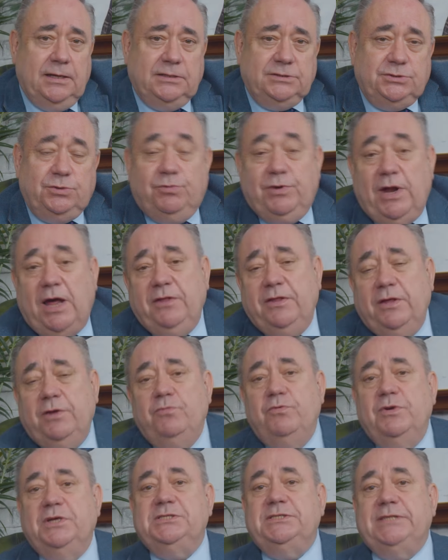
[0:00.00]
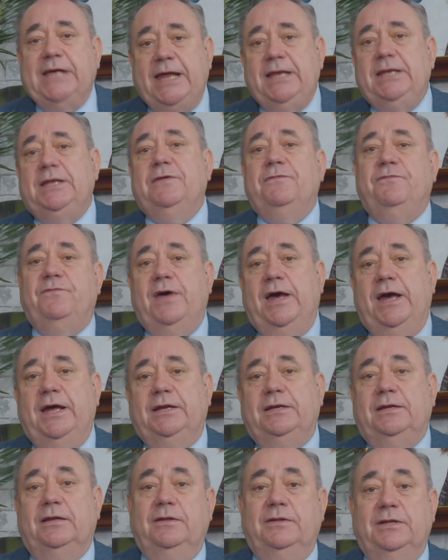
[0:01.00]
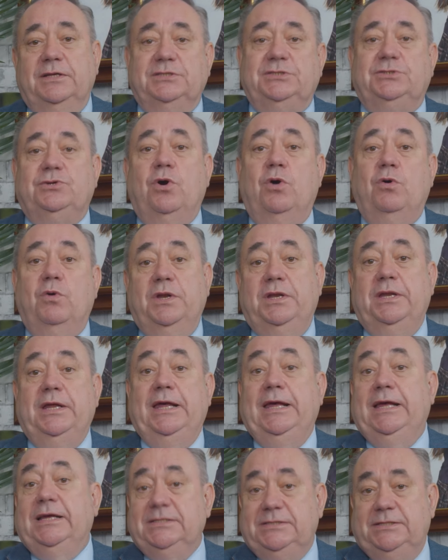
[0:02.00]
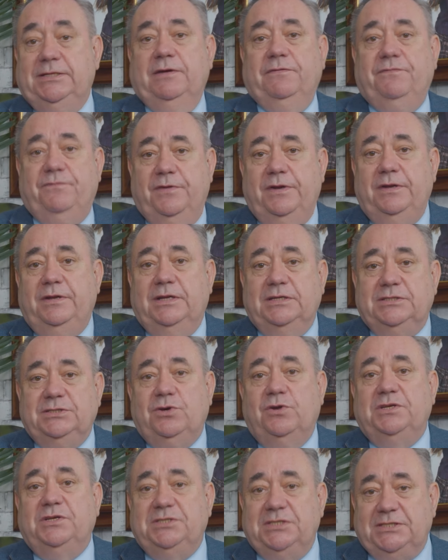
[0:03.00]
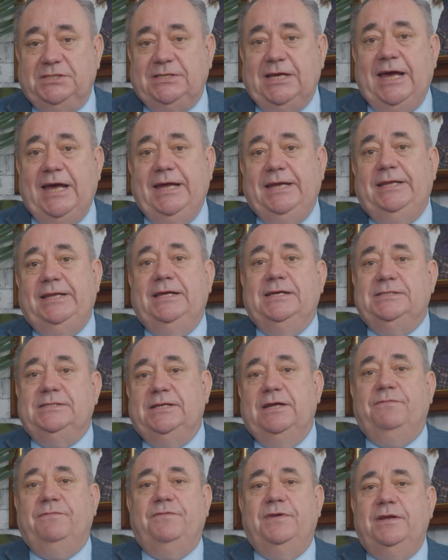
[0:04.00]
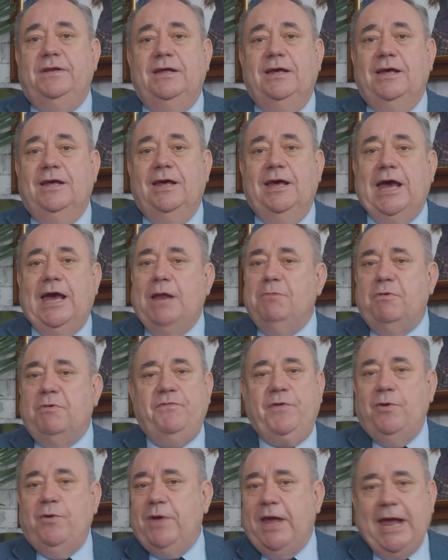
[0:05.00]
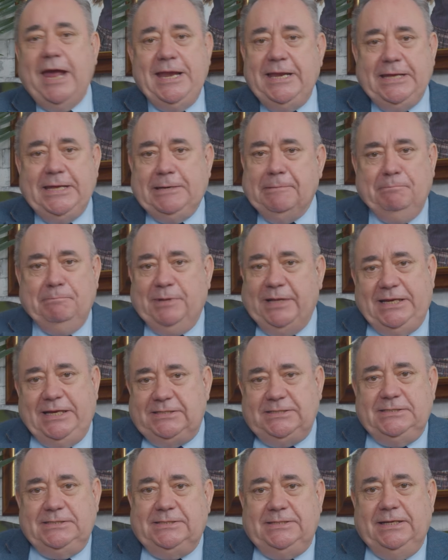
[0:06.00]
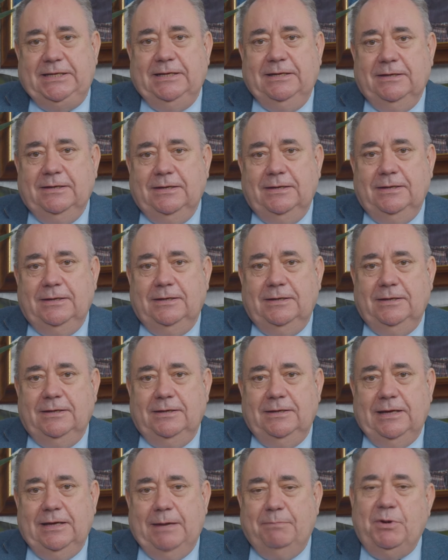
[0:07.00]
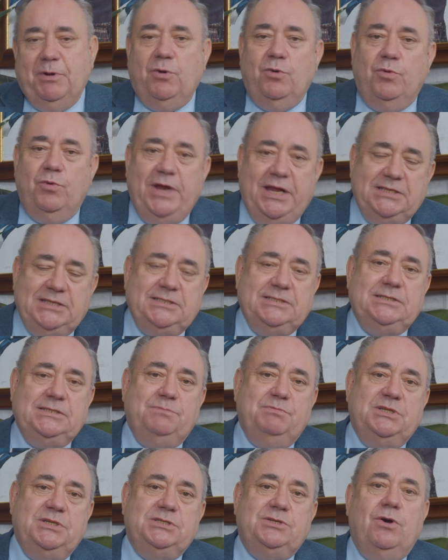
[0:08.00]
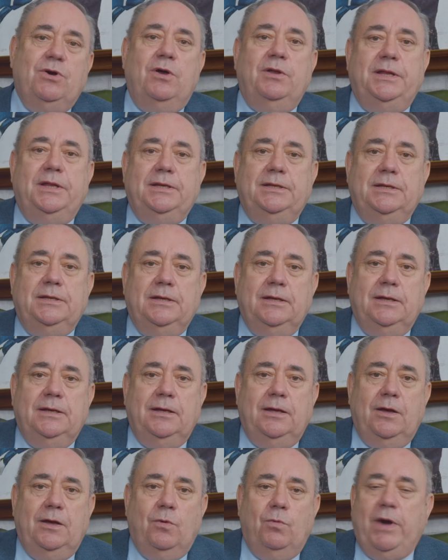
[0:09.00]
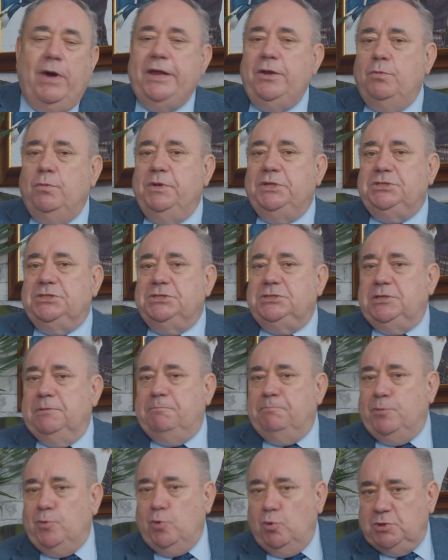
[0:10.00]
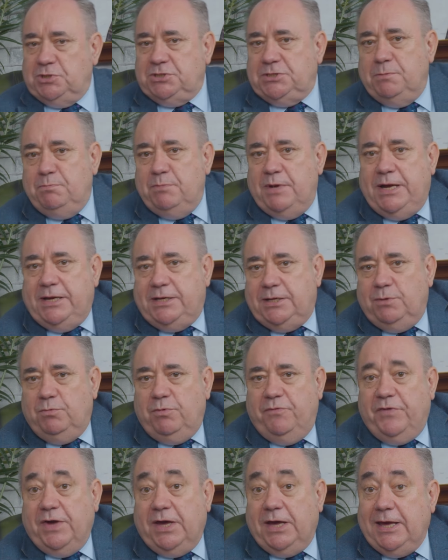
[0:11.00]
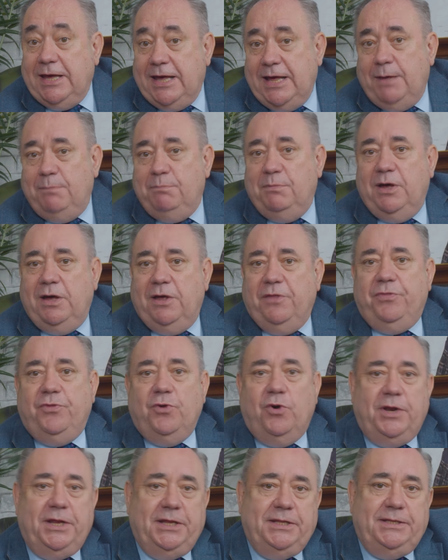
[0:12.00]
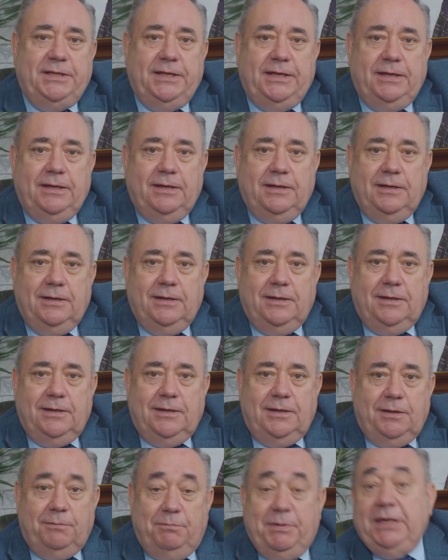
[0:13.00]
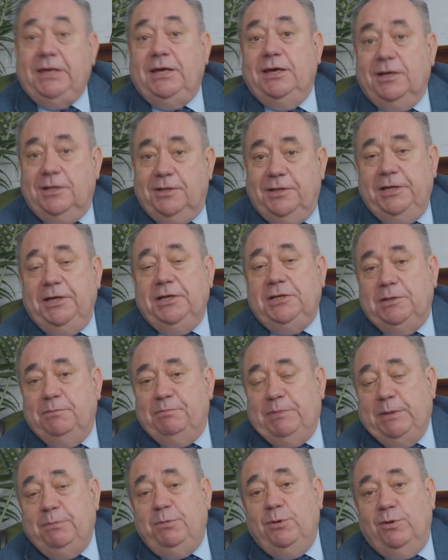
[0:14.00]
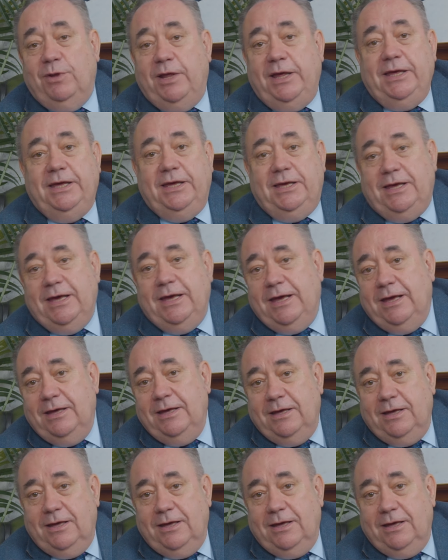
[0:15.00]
So rather resent the fact that Scotland is different, that Scottish society is different, and without any complacency about racism in Scotland, why don't we just approach the matter with a calm authority, make it clear to people like uh,